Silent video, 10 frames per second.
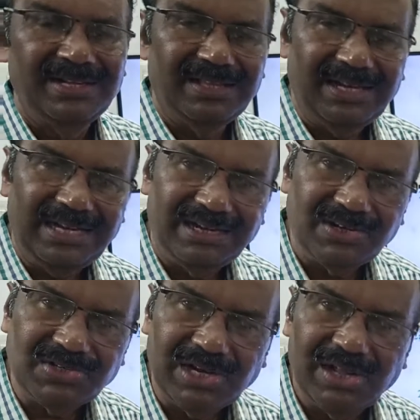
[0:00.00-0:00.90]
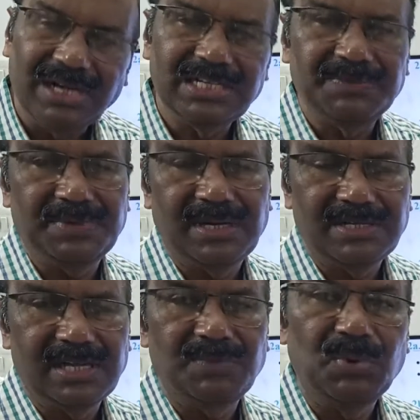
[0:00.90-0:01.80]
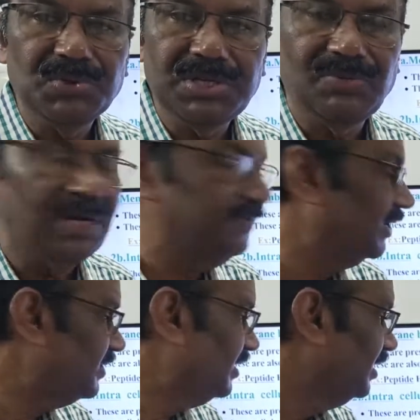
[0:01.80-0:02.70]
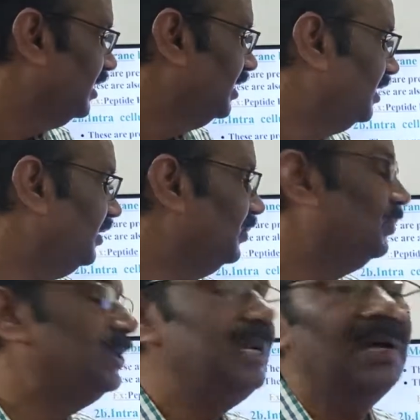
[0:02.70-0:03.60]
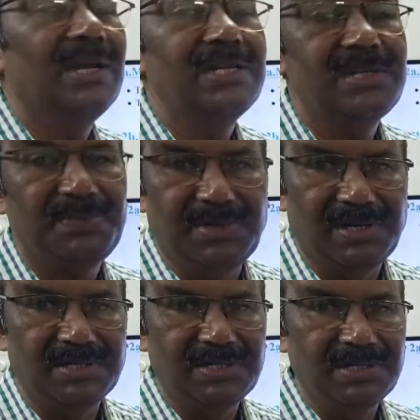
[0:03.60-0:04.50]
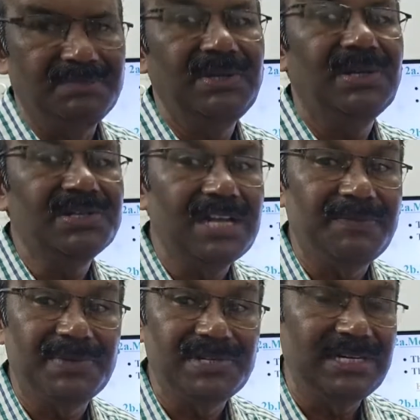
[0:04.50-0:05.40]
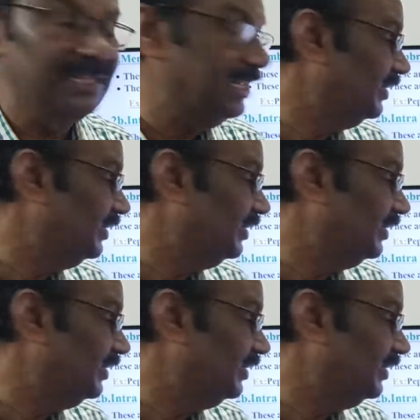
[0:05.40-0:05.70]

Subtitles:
The intracellular receptors are mostly what, friends? Nuclear receptors because they are present in the